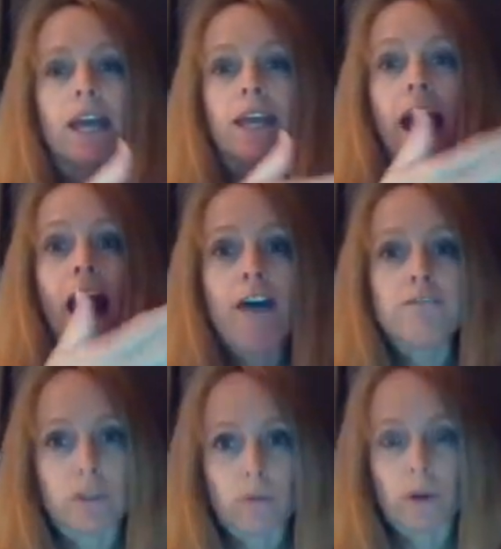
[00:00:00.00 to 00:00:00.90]
And
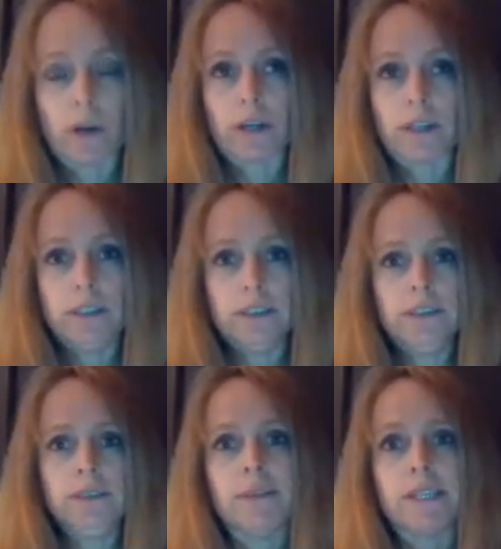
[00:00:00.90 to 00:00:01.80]
afterward,
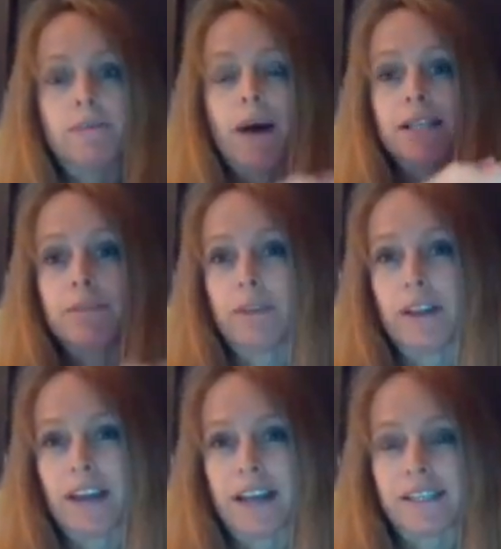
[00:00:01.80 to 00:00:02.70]
it's possible
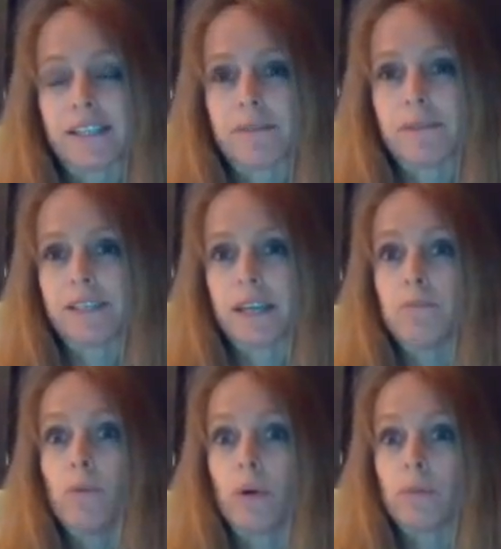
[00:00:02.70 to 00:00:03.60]
that that system is
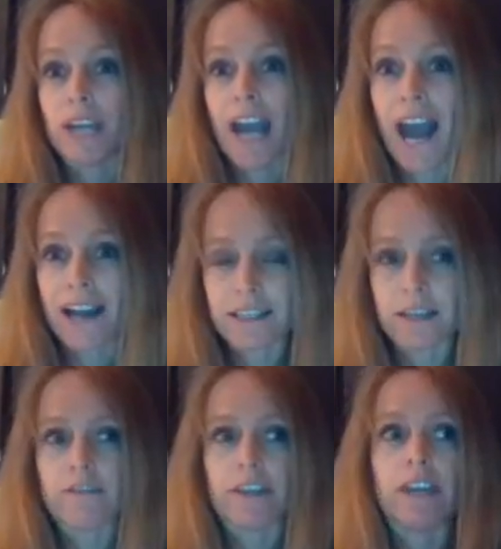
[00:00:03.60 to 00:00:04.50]
then more
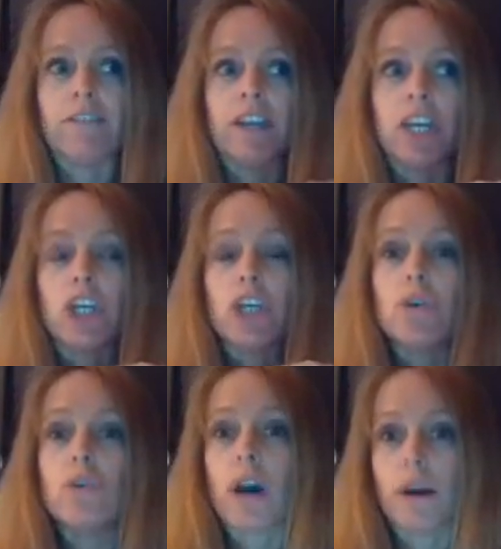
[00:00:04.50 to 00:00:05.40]
reactive, that if any
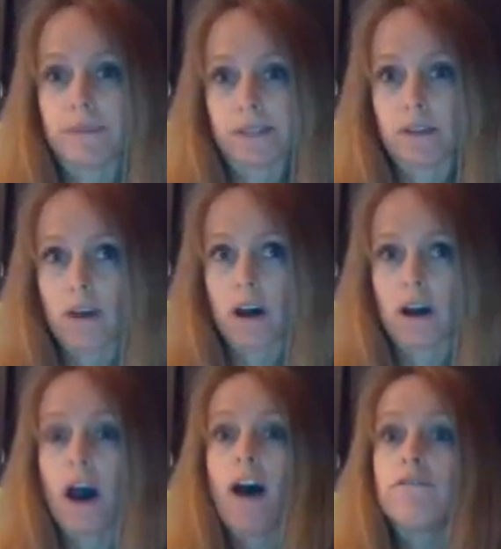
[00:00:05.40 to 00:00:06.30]
cue comes
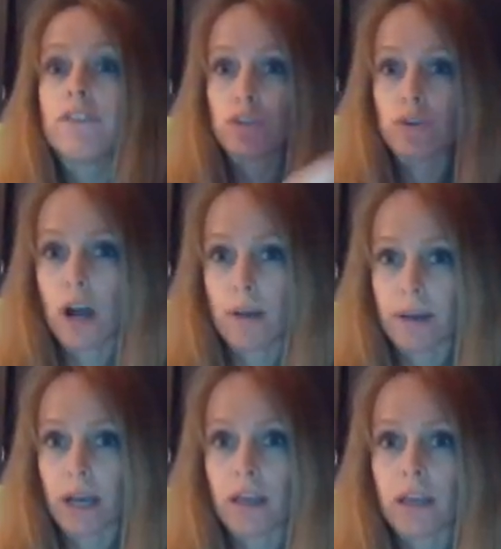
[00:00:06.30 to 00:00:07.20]
along of the
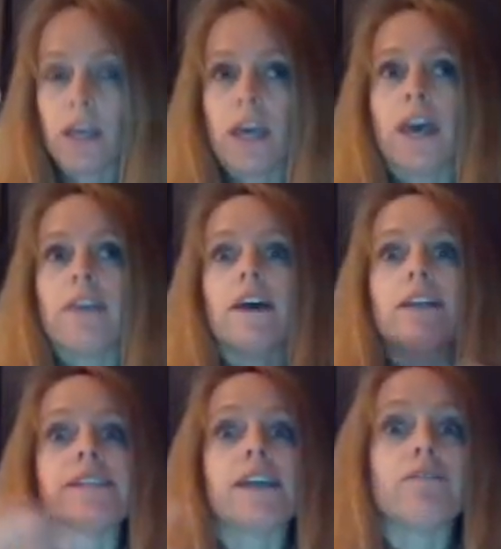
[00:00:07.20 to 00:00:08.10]
trauma,
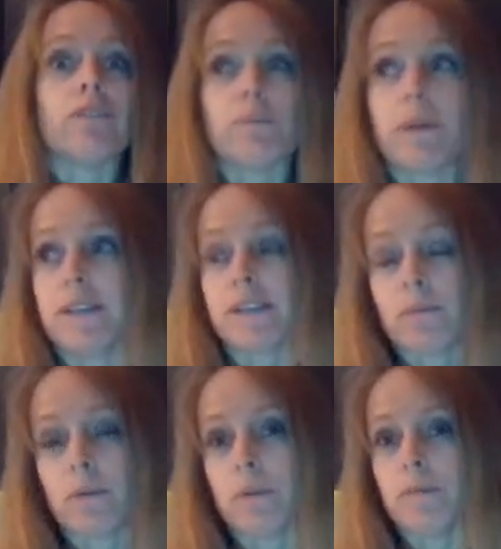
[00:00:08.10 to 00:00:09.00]
that say for
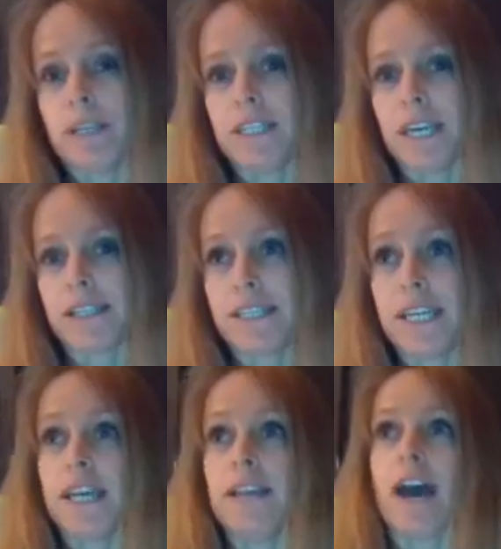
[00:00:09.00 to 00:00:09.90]
someone with
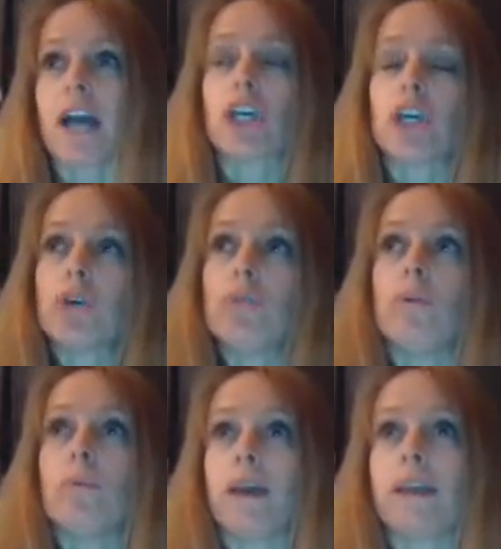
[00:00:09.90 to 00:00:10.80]
PTSD, that cue
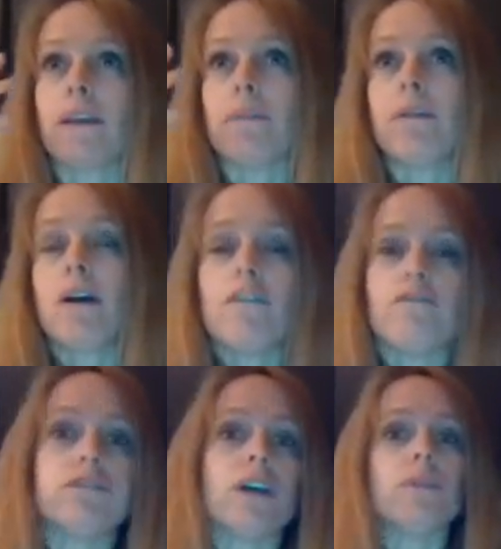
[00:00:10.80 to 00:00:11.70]
will make them
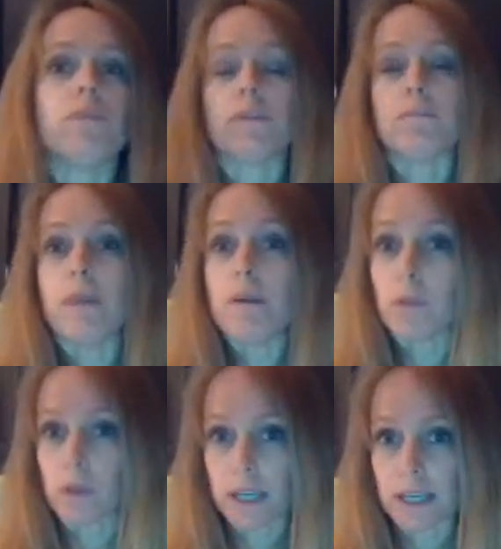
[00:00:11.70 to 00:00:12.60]
flood with
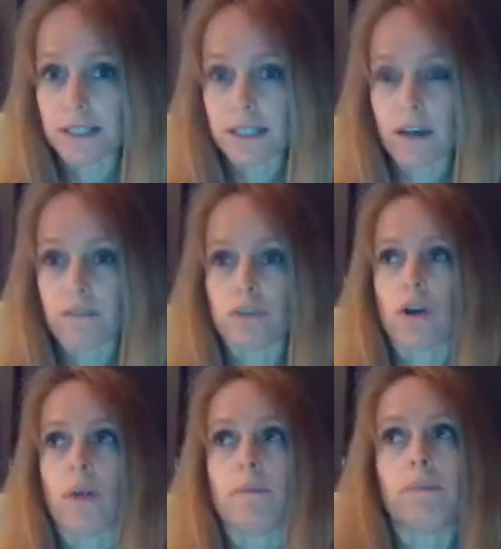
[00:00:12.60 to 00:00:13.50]
memories of the
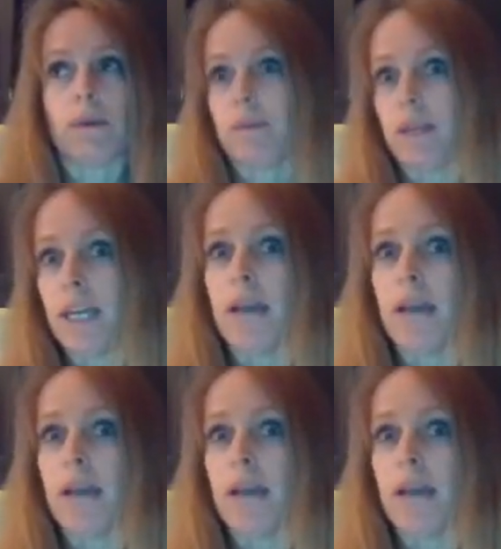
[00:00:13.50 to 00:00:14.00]
trauma, maybe